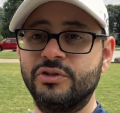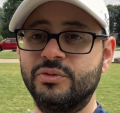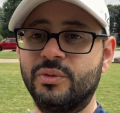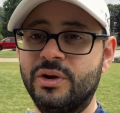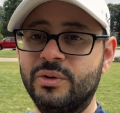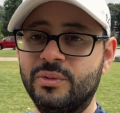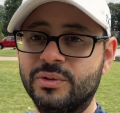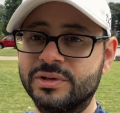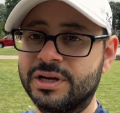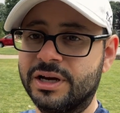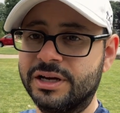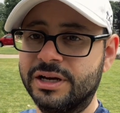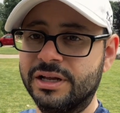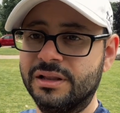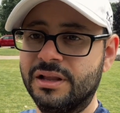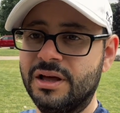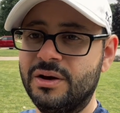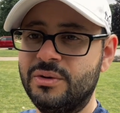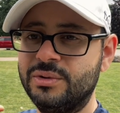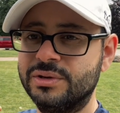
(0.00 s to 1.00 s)
one was cut it
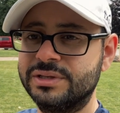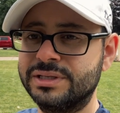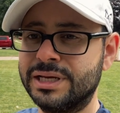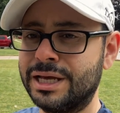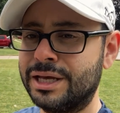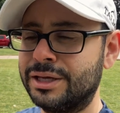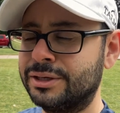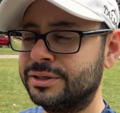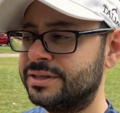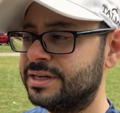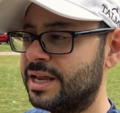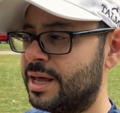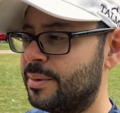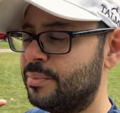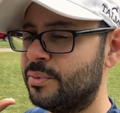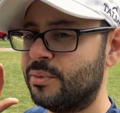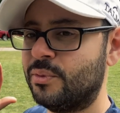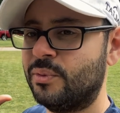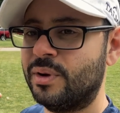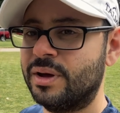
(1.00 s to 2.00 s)
low. Second step
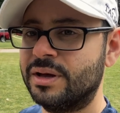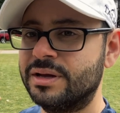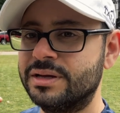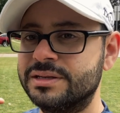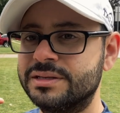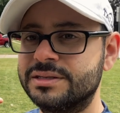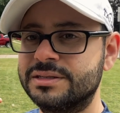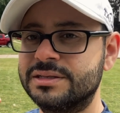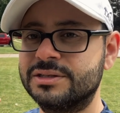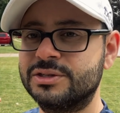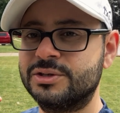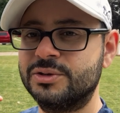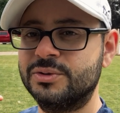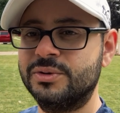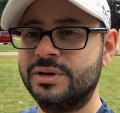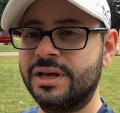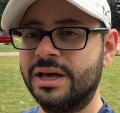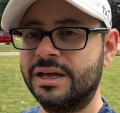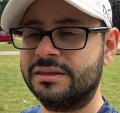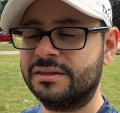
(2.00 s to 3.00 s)
was to
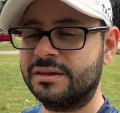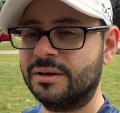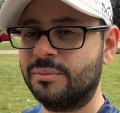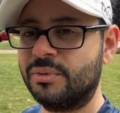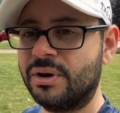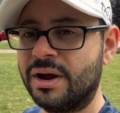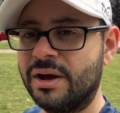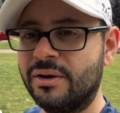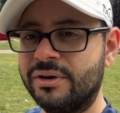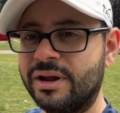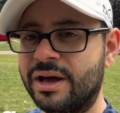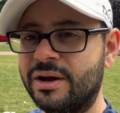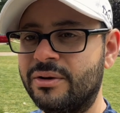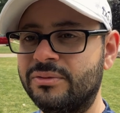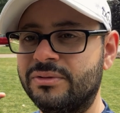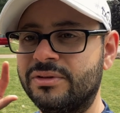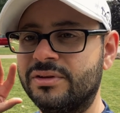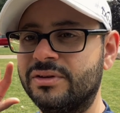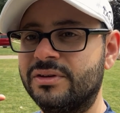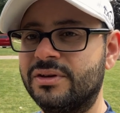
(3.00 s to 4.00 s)
get the brown
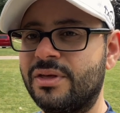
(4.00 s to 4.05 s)
out.